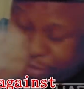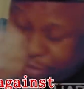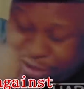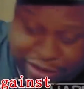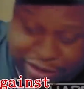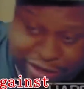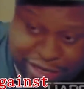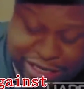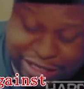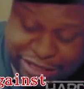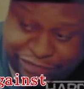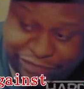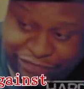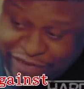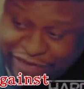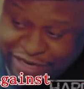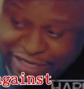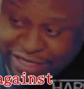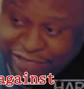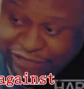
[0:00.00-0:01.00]
be as
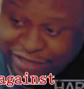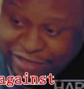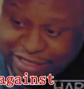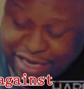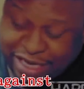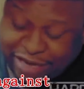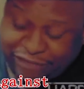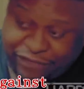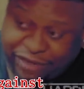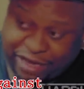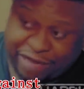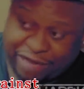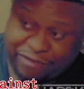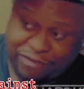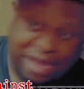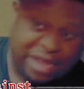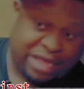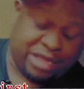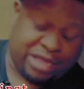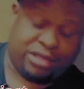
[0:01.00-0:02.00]
offensive as I can
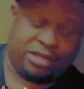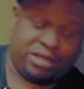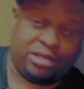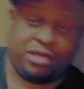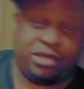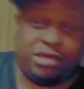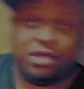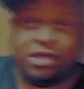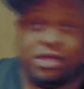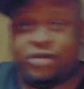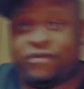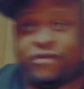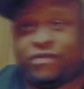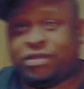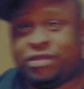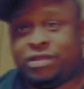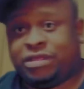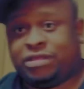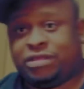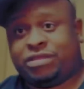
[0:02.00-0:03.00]
make it
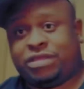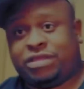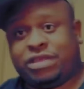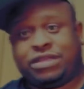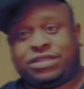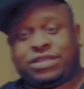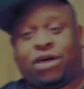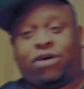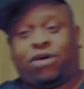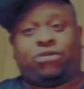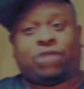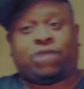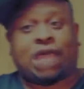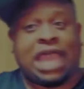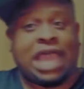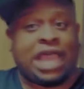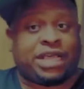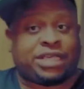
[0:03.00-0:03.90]
for these old